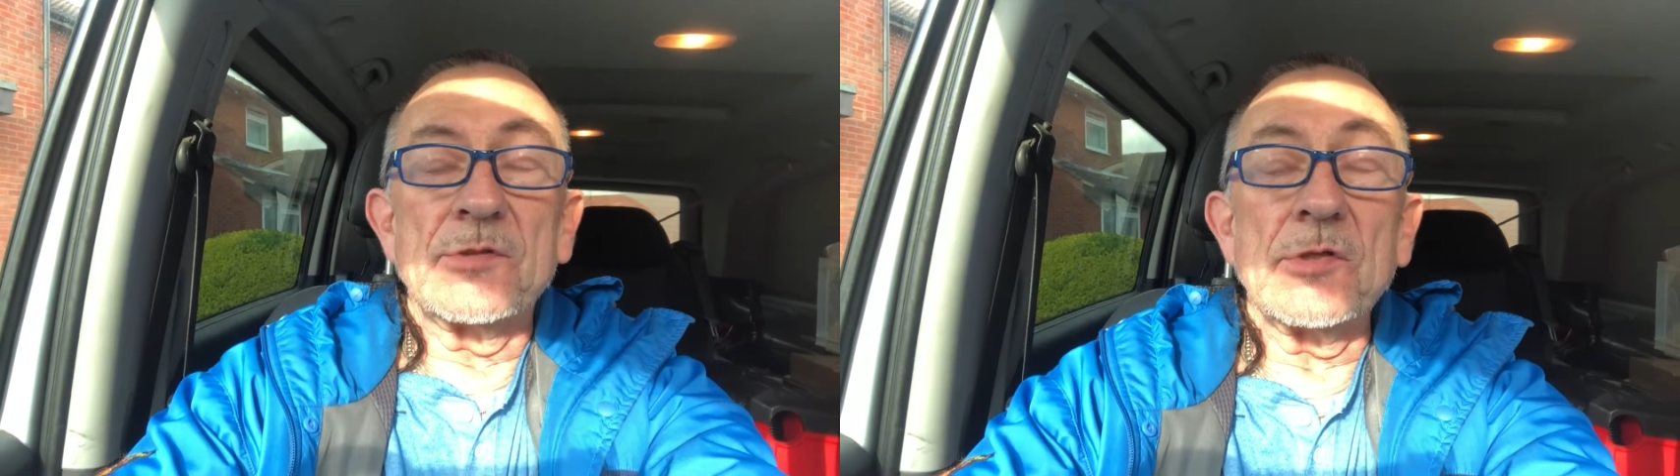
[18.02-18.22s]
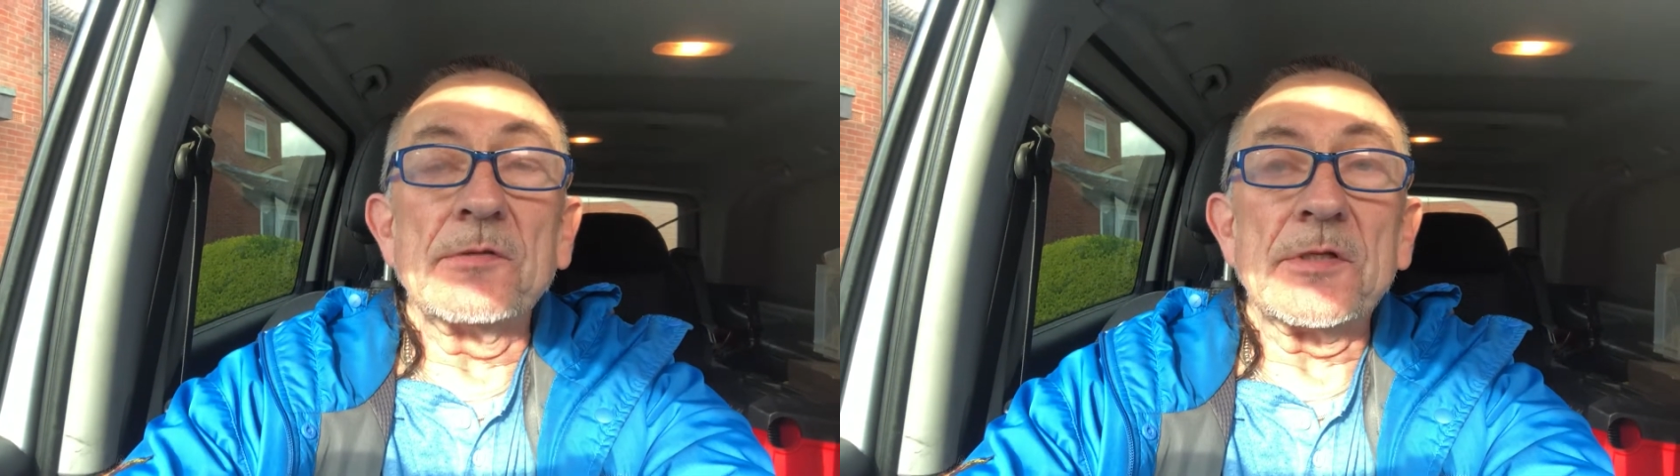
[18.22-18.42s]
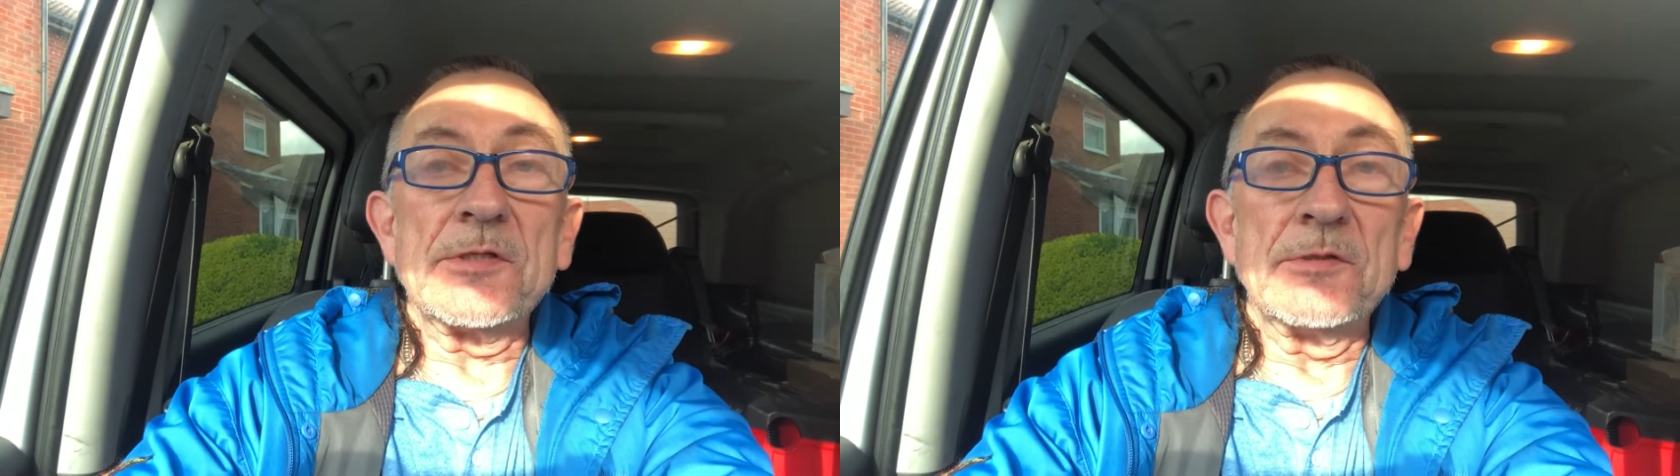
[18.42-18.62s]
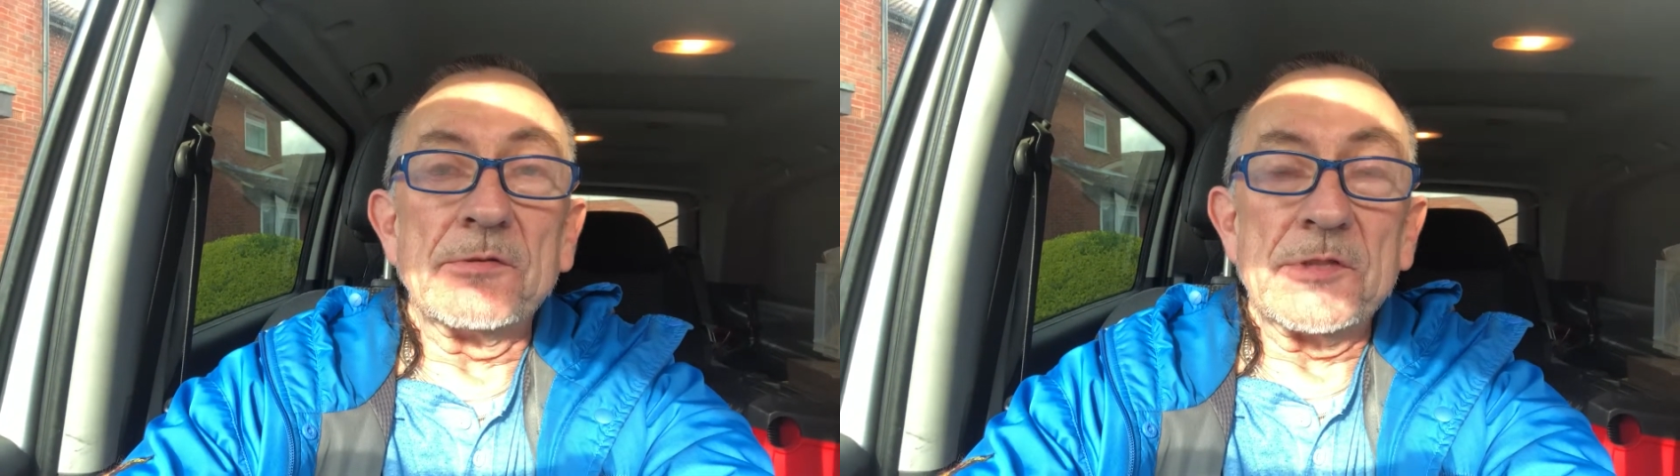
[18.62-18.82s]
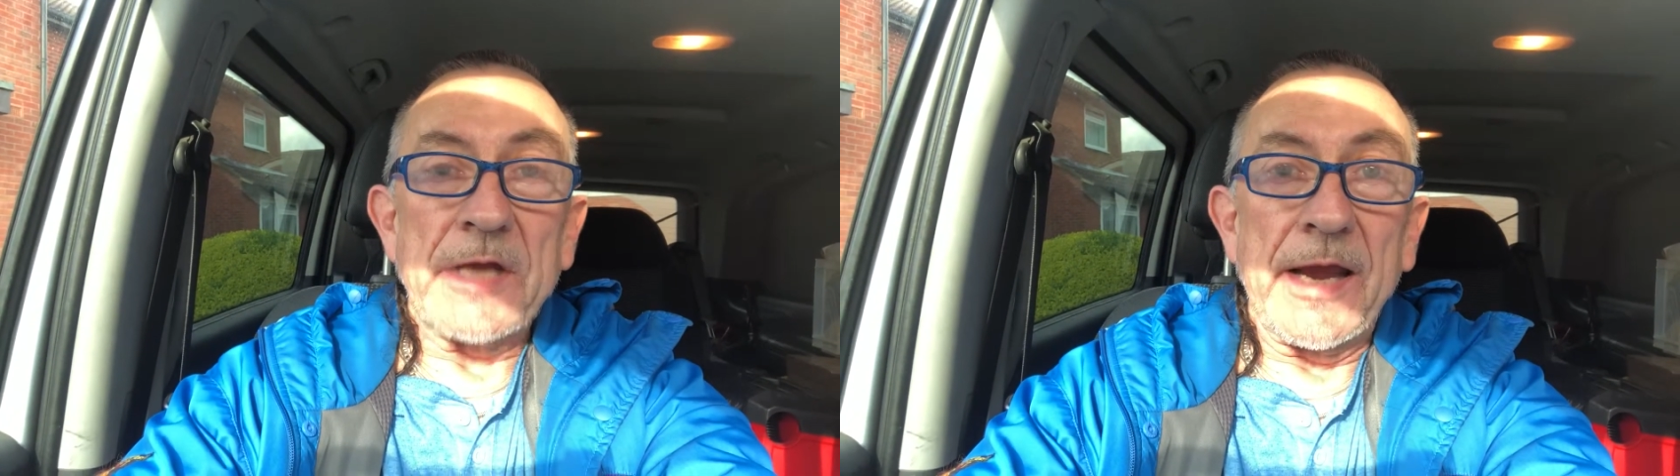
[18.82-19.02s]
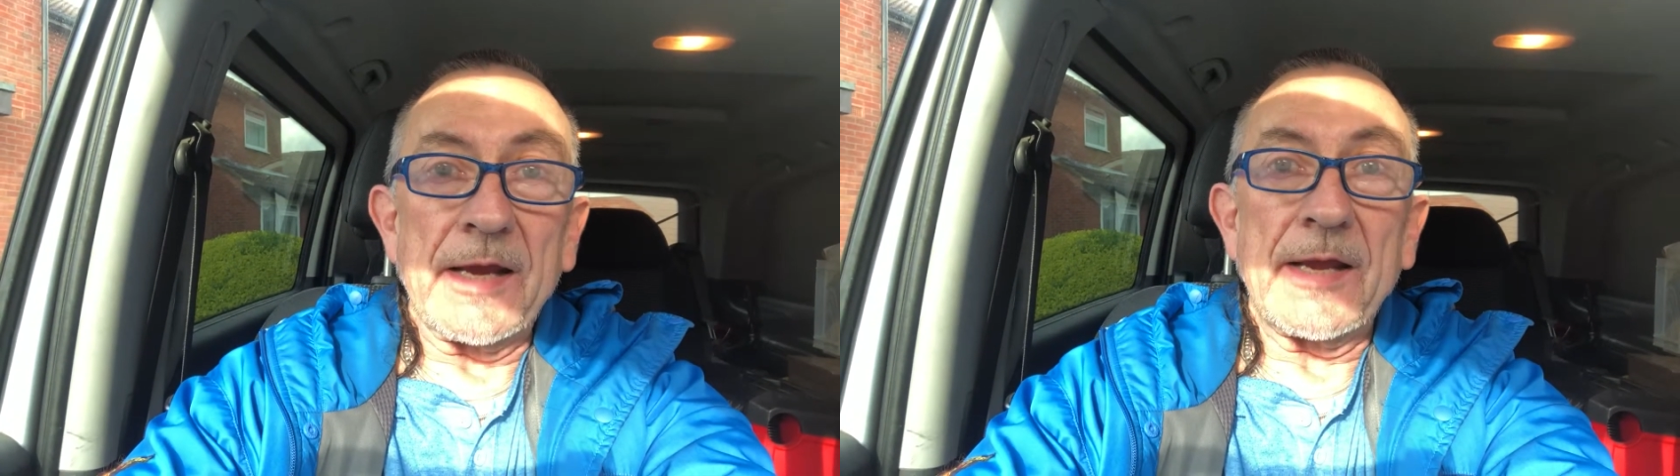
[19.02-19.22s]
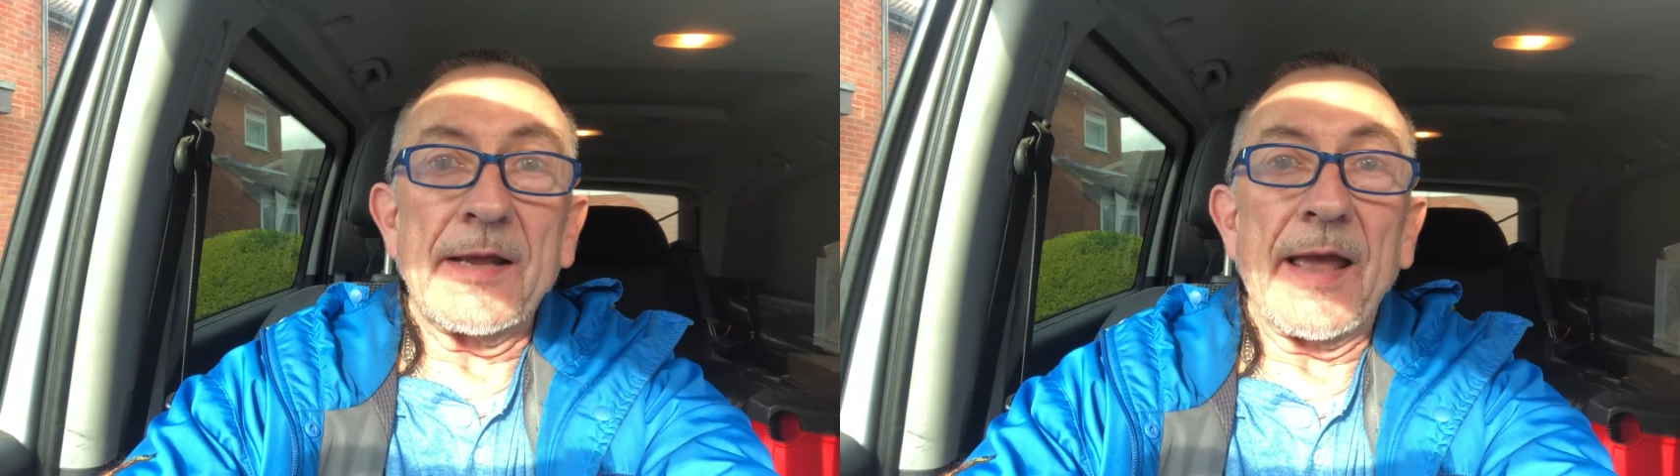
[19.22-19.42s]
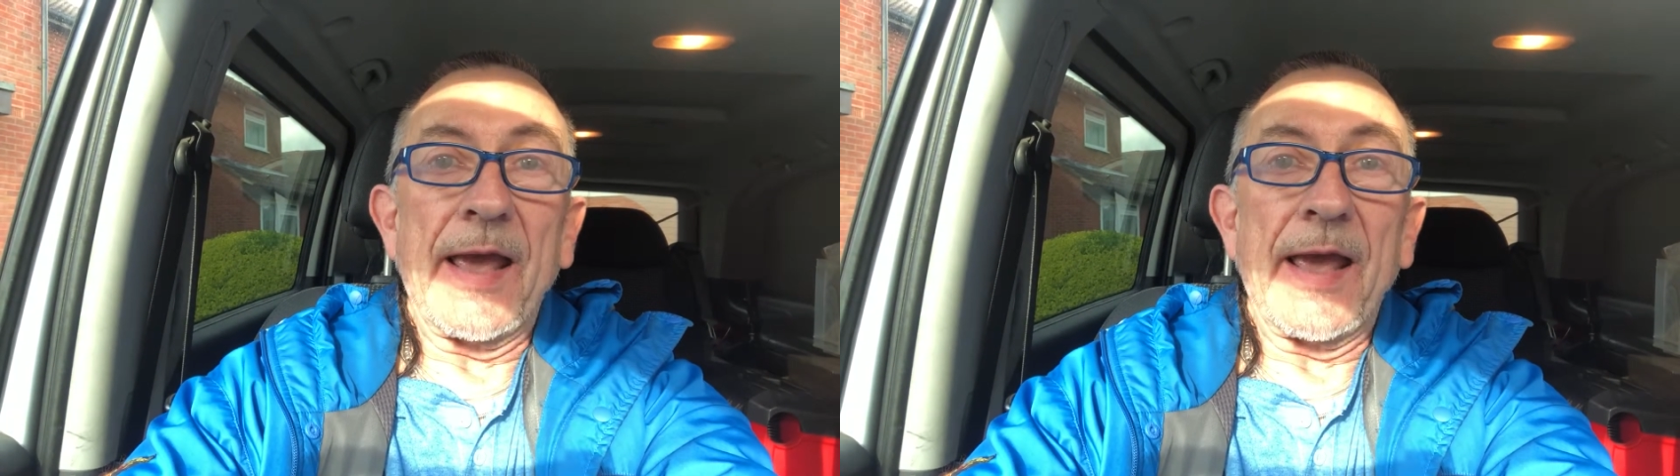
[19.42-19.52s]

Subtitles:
Two things you can check